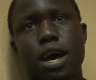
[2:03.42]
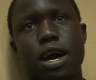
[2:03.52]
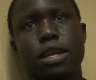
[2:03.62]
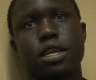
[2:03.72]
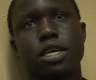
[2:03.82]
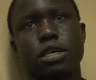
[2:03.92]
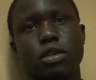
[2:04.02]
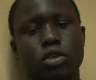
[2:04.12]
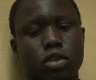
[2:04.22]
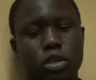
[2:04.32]
and the
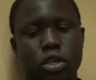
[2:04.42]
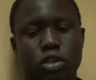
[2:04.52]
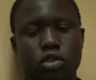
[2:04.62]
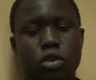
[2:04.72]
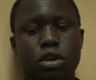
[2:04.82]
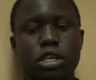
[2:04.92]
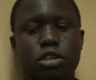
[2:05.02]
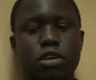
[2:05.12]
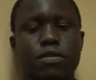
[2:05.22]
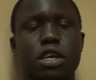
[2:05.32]

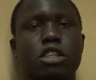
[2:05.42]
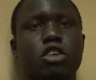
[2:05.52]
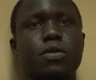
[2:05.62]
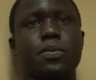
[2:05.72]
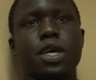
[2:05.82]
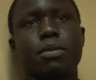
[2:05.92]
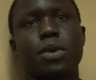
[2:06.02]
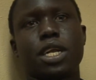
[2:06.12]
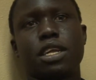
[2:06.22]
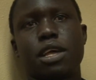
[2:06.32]
stories of the Ethiopian
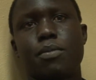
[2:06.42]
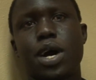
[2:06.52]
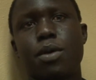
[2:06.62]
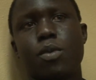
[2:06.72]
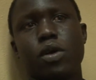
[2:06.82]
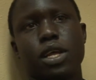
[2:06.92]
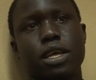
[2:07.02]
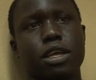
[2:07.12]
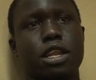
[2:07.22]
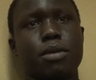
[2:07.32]
man in the Bible,
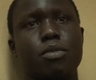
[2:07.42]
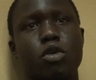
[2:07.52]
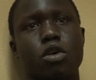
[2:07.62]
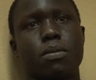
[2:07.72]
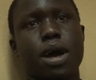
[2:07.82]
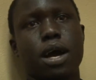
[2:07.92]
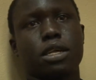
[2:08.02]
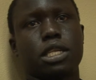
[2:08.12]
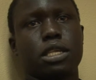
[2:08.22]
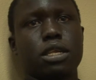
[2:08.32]
in the book of
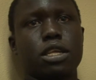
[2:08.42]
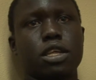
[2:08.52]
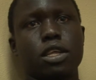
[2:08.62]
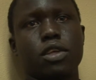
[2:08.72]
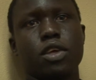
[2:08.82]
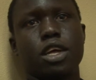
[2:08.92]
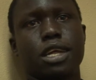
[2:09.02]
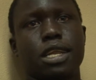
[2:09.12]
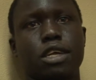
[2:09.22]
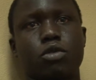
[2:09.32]
Acts.
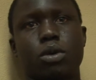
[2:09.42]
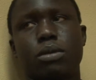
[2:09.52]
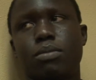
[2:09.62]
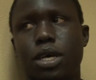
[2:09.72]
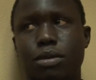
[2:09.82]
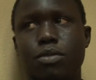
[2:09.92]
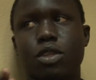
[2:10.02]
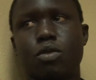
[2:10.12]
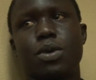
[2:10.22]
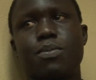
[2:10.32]
That's what made
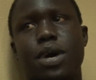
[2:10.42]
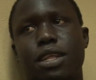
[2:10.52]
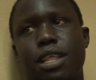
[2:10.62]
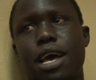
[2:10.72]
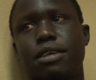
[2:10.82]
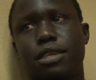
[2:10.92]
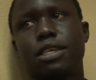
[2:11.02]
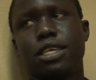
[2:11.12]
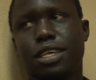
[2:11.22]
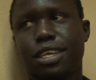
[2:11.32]
me to be
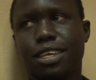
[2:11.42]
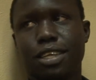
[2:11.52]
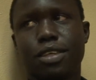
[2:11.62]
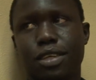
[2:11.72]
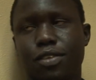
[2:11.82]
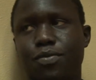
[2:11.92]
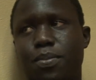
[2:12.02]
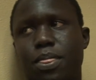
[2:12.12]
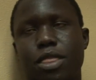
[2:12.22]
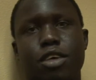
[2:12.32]
baptized.
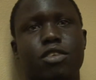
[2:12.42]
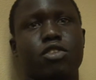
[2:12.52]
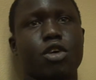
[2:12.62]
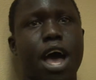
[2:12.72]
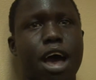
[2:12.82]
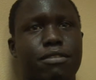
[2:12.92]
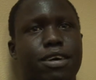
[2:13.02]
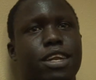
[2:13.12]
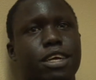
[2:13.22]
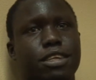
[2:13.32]
So I have
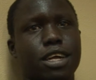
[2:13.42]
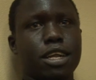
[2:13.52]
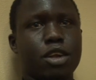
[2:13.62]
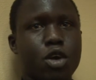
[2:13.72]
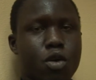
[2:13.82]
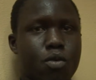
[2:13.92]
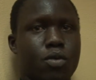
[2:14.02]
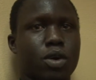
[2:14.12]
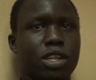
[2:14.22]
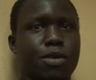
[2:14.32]
understood
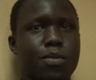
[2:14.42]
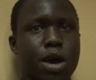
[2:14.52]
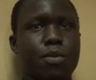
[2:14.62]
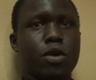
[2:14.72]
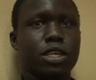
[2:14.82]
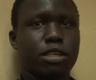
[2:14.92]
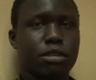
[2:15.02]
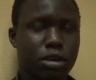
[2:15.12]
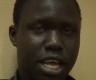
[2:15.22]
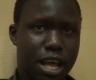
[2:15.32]
what the Bible is
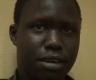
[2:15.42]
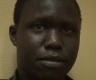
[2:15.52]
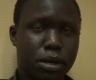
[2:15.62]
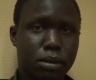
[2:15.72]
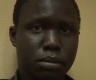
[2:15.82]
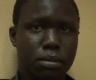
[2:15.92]
talking about